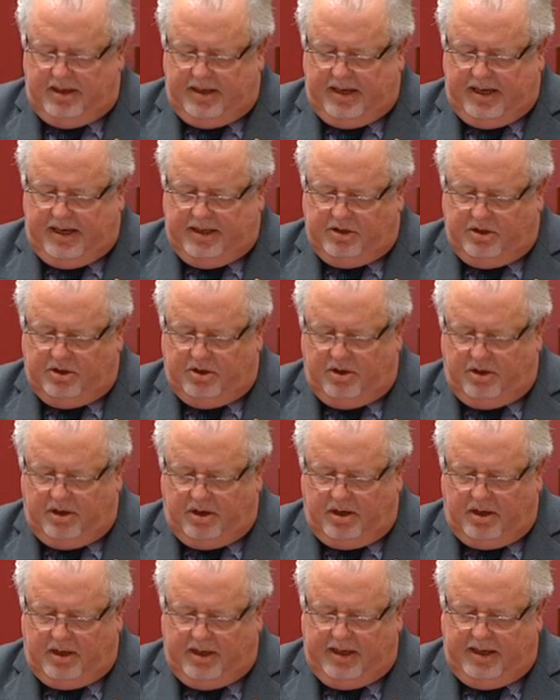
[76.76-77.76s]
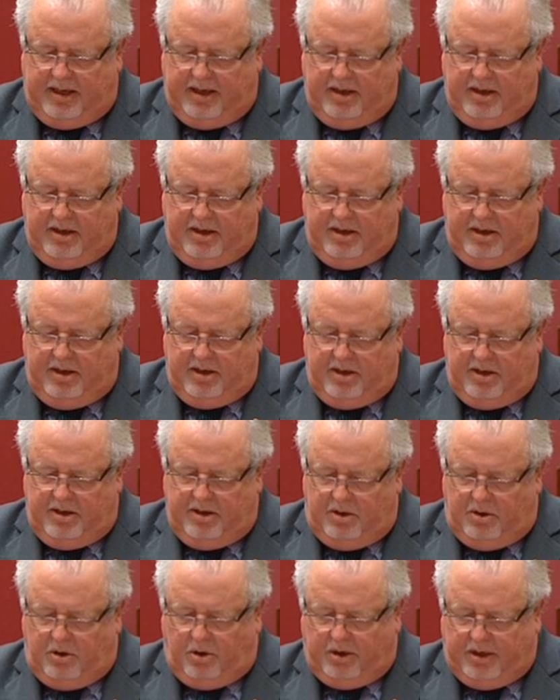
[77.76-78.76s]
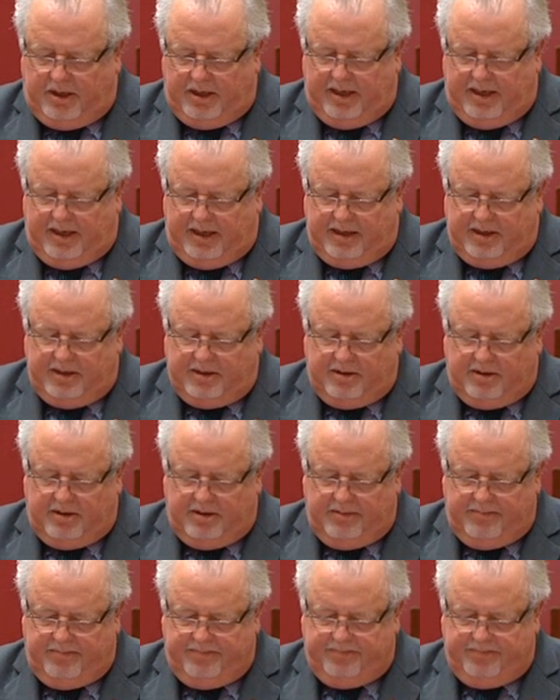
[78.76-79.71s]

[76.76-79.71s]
and certainly not years.